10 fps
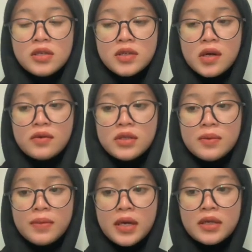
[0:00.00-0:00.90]

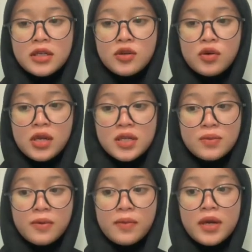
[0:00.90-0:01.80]
surrounded by the nucleus
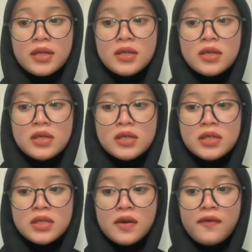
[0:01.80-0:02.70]
membrane,
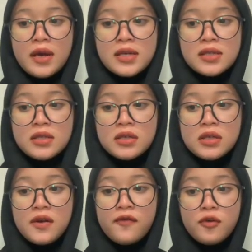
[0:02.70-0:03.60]
serve as
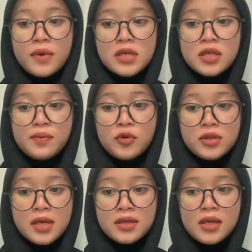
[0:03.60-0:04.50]
the information
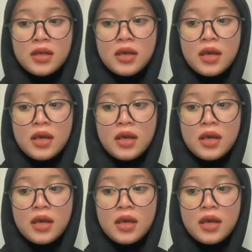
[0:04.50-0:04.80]
processing